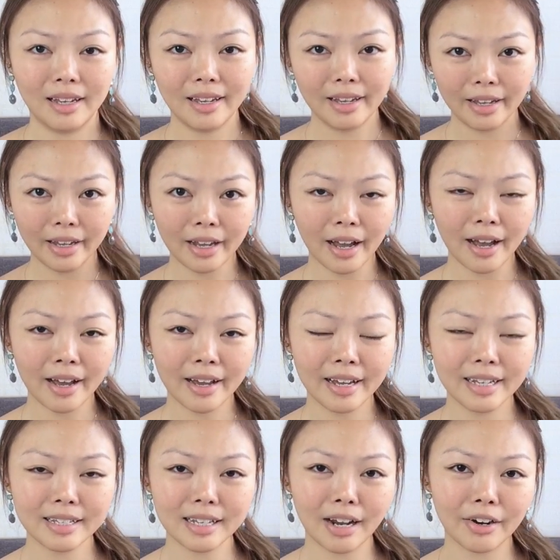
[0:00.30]
Hey
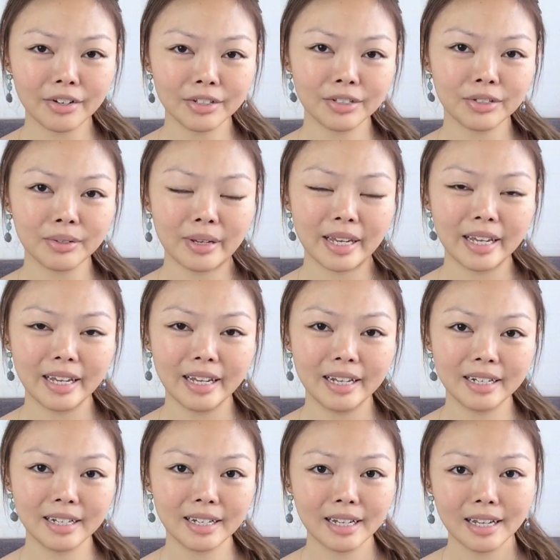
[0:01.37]
guys, how are you
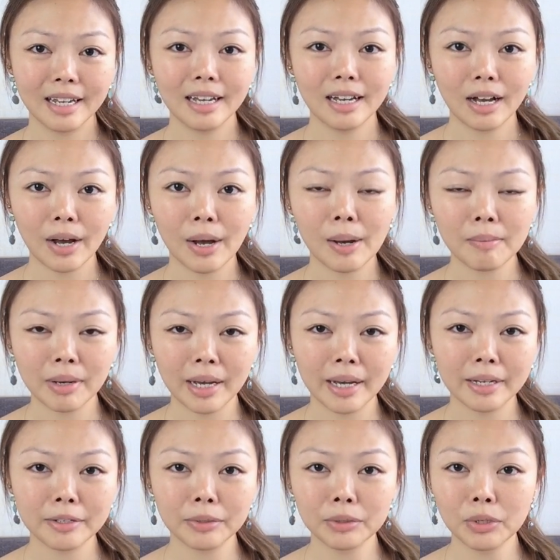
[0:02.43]
doing?
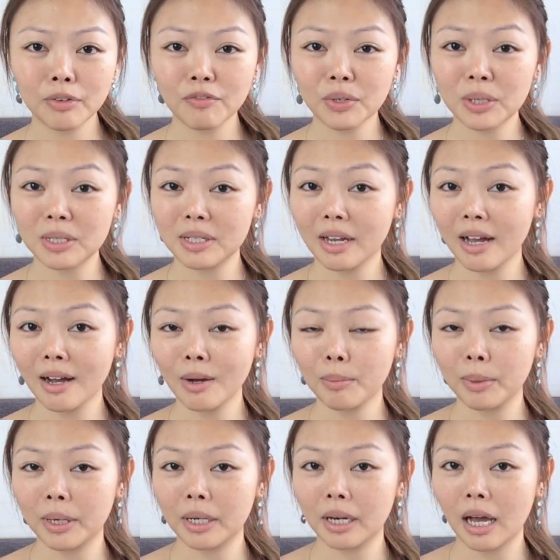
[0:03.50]
I don't know if you can tell,
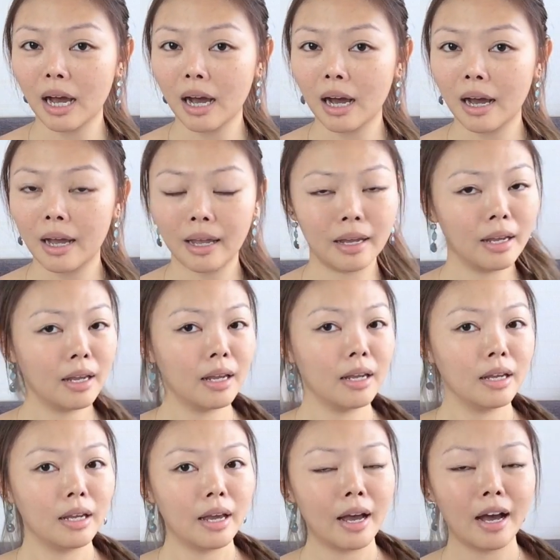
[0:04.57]
but I
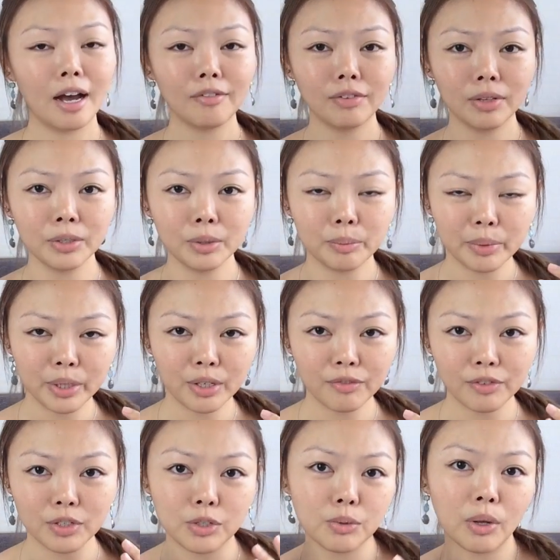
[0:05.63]
have a little bit
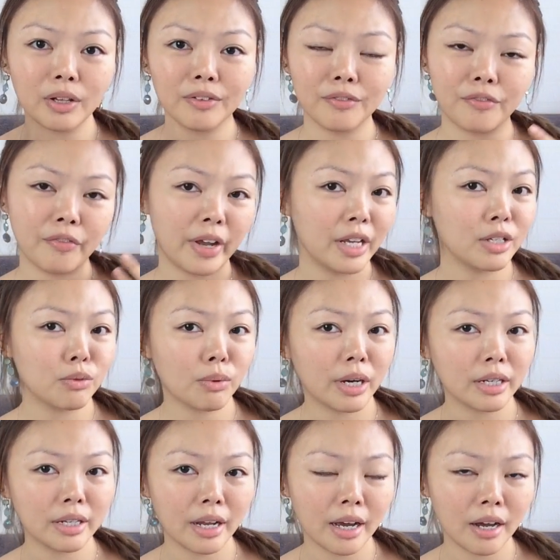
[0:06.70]
of a swollen face
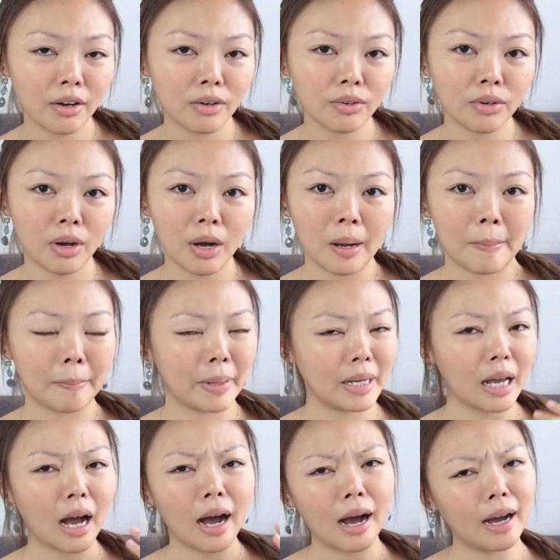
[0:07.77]
right now. My
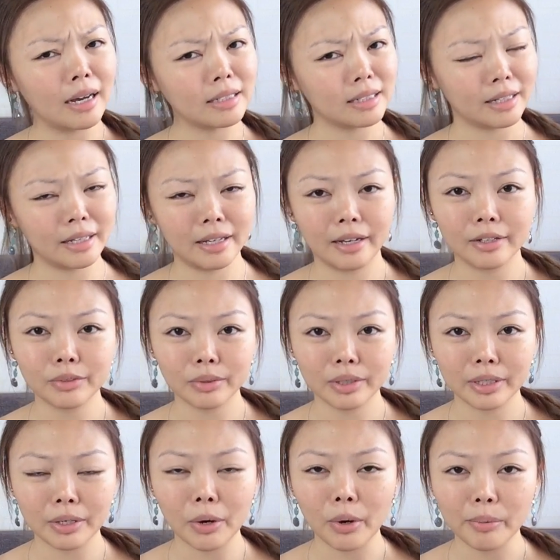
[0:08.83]
eyes, I can't
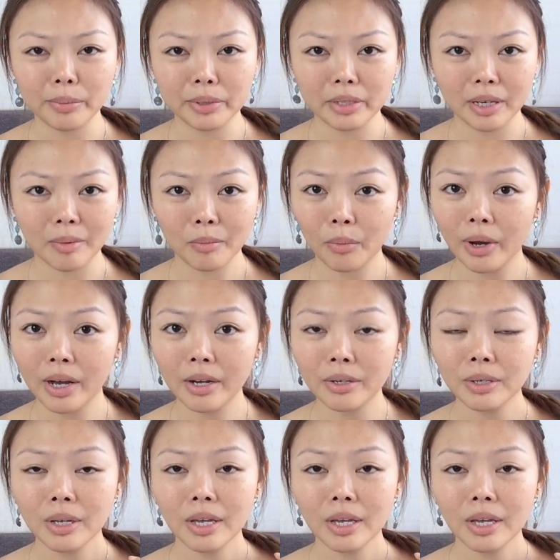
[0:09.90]
really open them well.